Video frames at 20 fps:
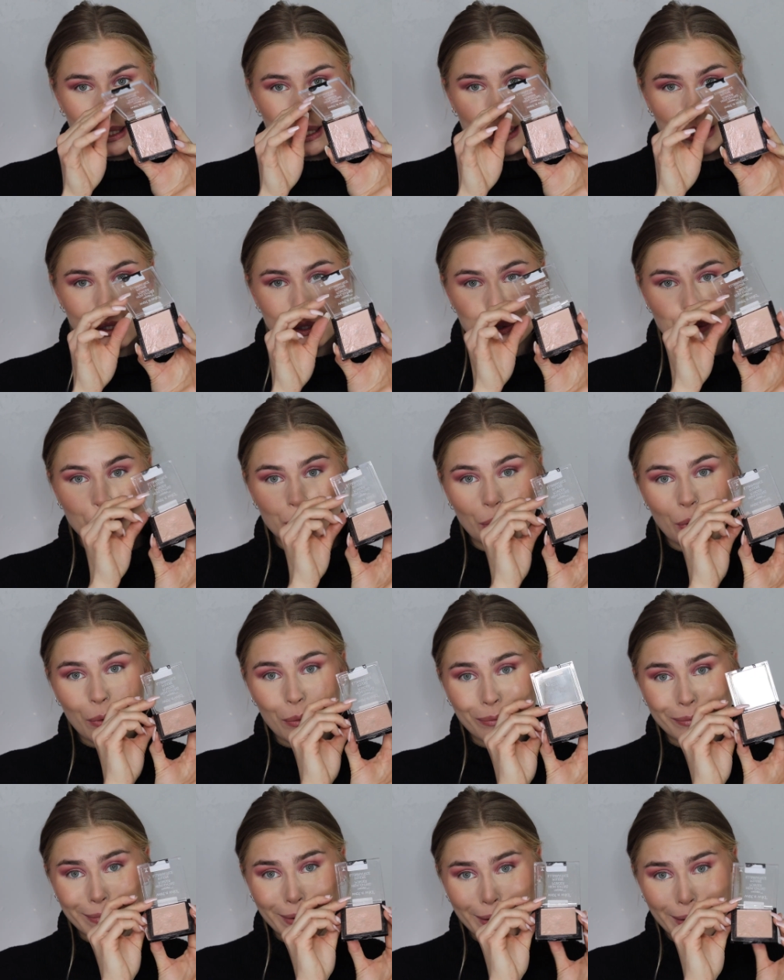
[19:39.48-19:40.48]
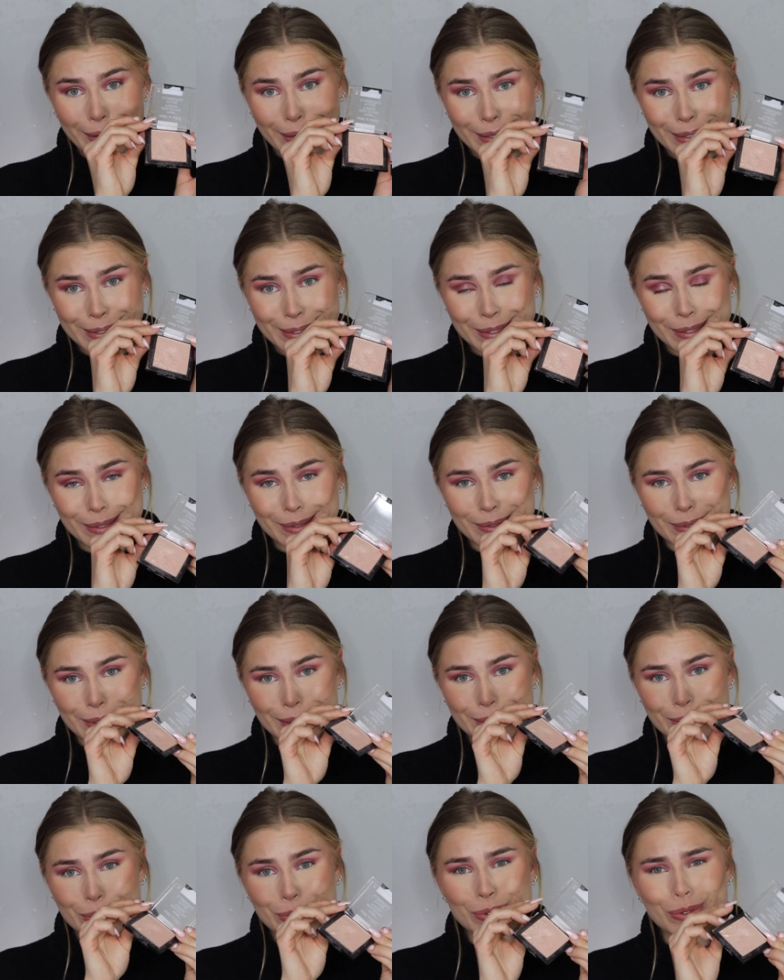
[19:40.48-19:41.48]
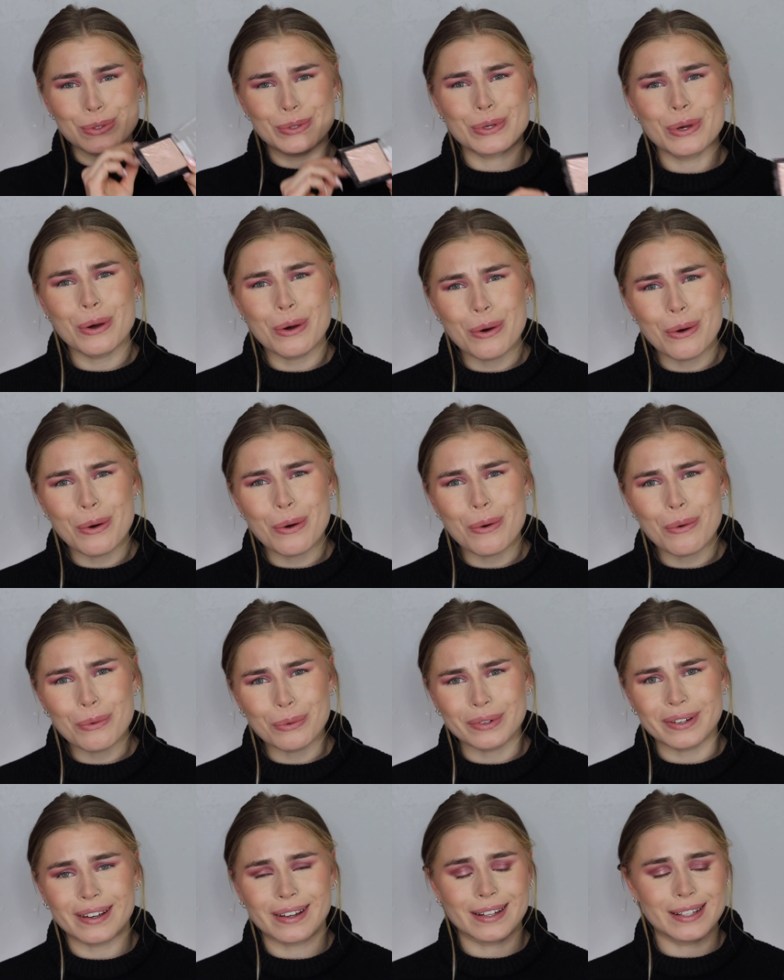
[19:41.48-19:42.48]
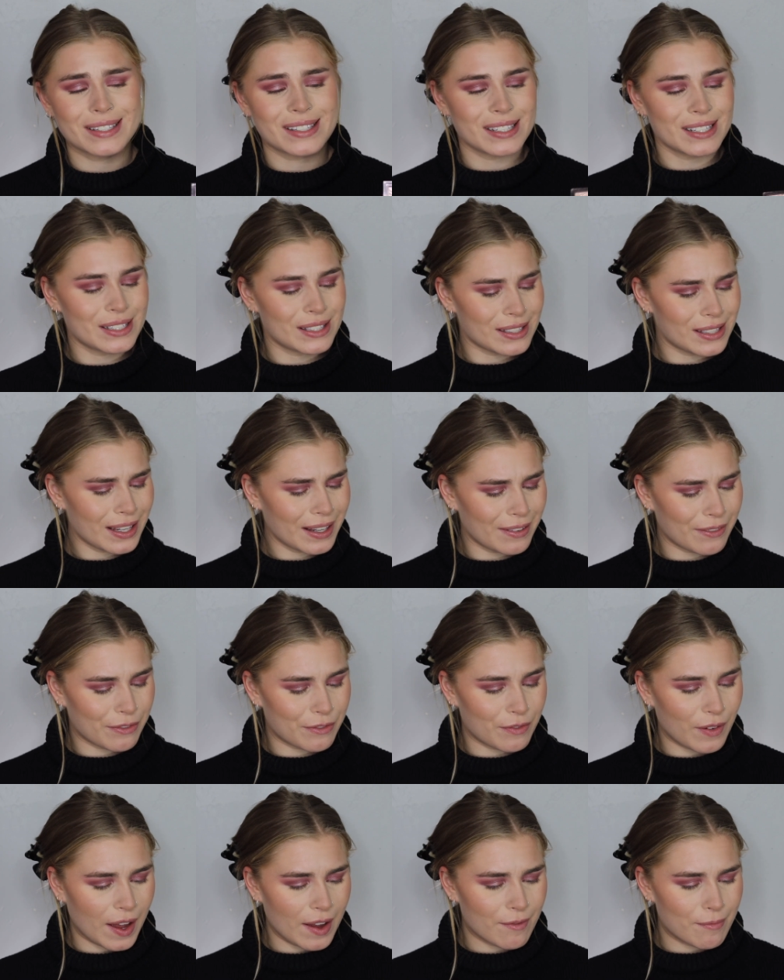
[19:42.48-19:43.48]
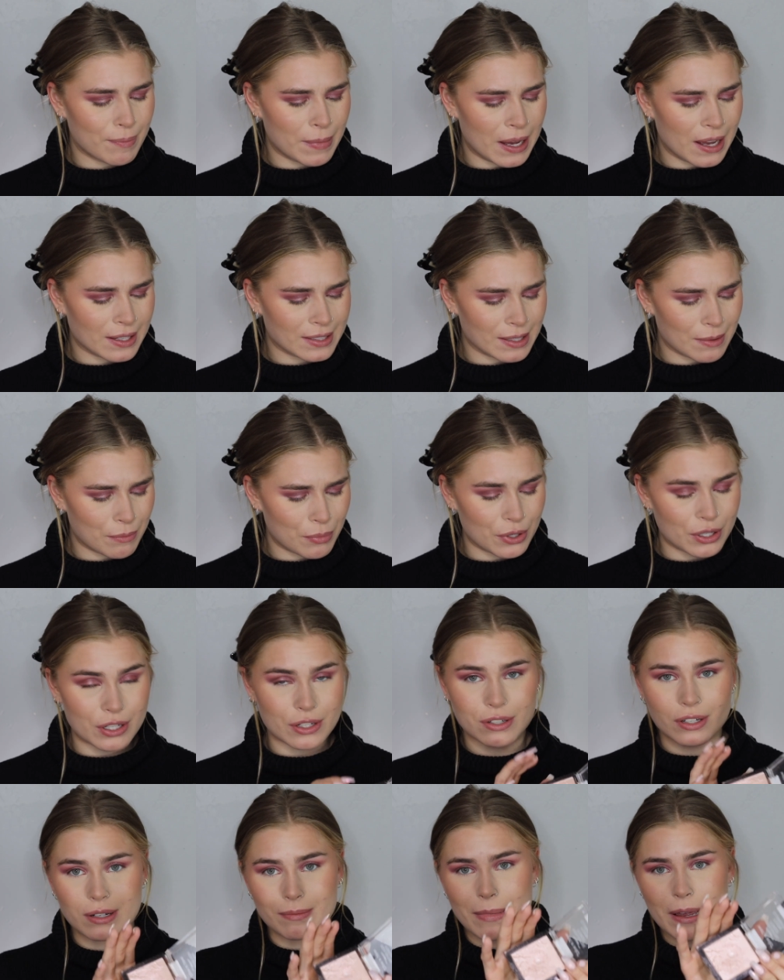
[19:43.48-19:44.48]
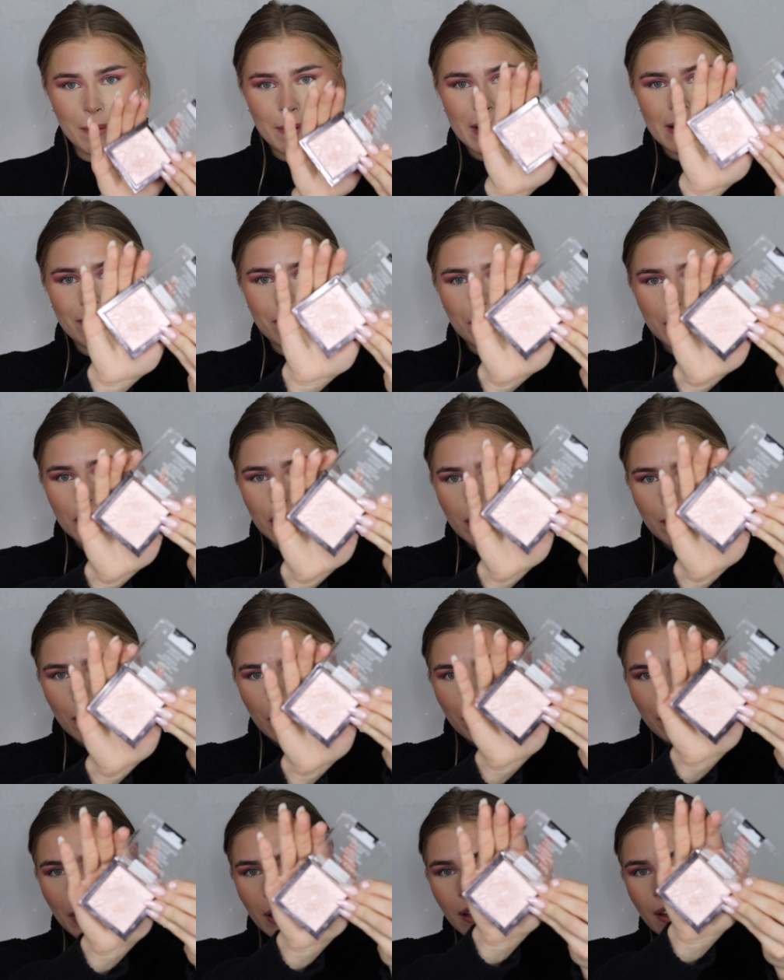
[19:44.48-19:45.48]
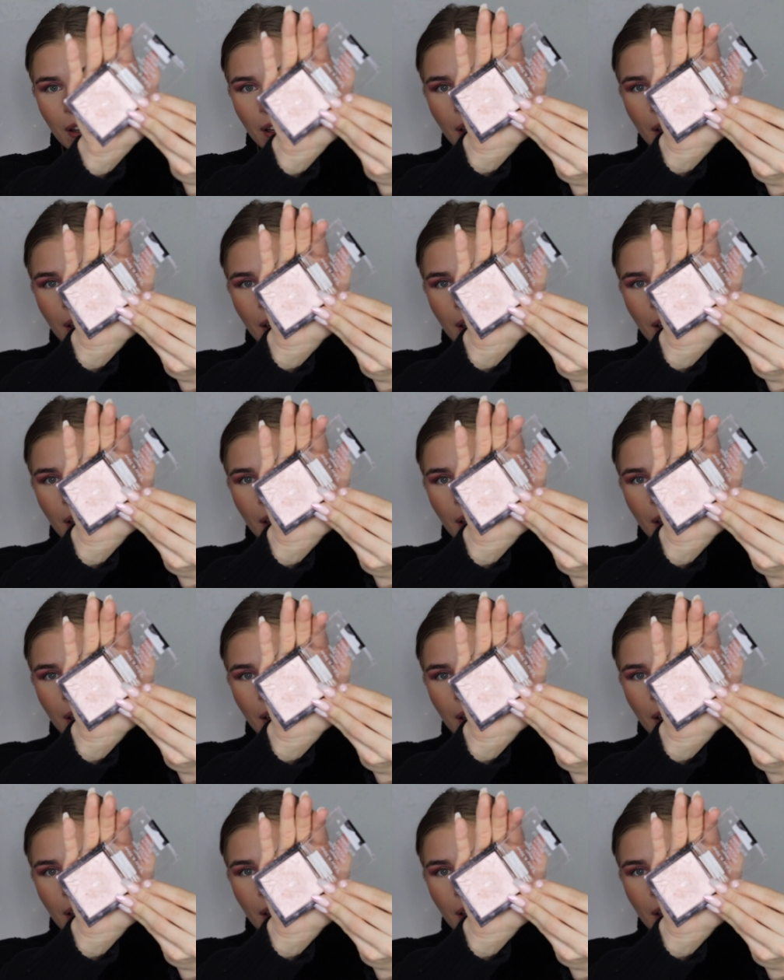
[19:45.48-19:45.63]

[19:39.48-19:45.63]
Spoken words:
It's so nice. It's so nice. It's like $5, I'm pretty sure. It might even be cheaper, but